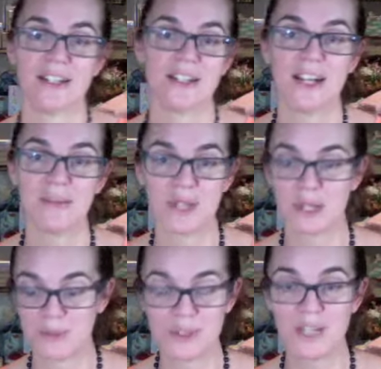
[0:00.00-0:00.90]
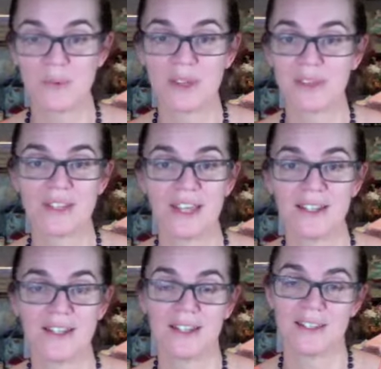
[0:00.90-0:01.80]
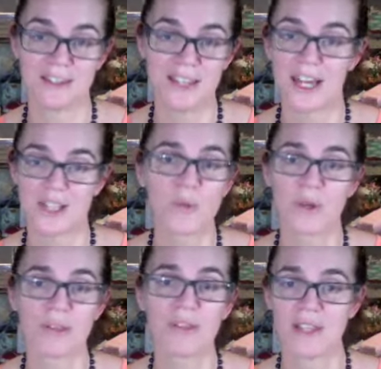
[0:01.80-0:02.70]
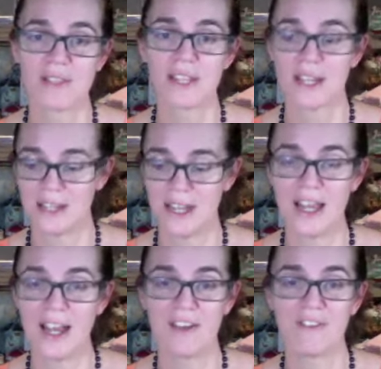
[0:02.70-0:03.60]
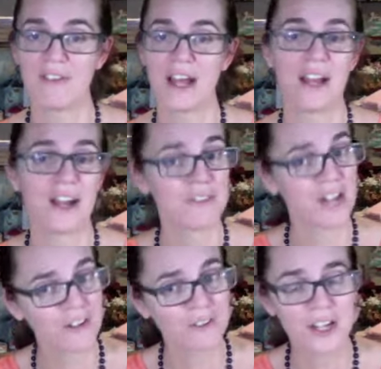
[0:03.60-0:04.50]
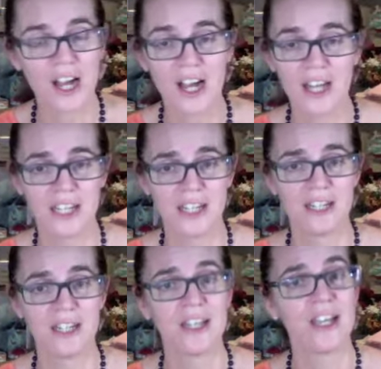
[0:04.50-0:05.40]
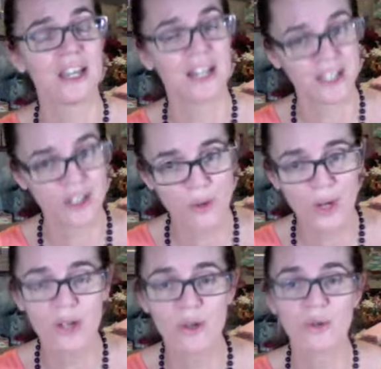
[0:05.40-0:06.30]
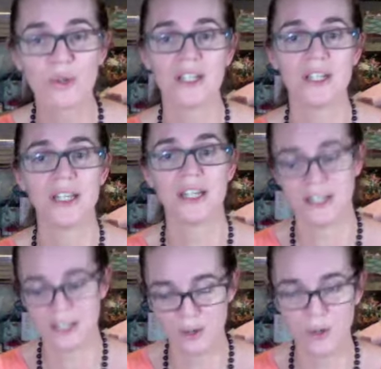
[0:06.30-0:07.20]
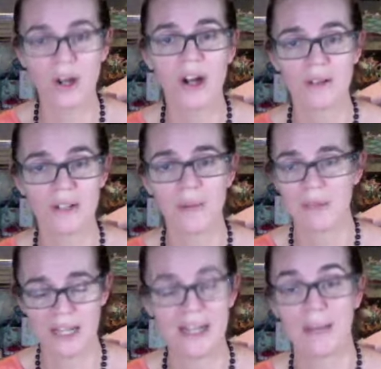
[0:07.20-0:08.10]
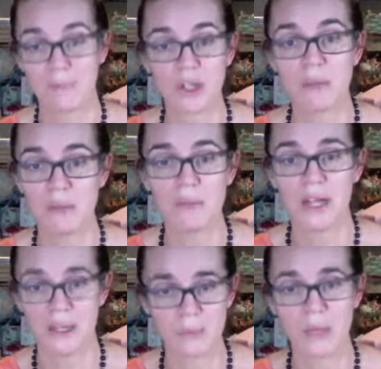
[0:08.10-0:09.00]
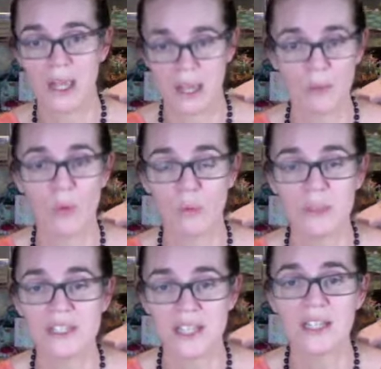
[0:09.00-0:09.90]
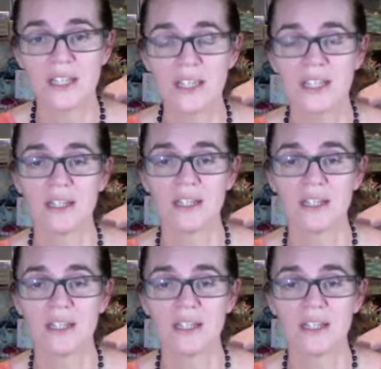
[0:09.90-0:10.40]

up to date with, and that is one of the things that I have not forgotten, and I know I owe it, and I know and I'm gonna be, I will be sending it.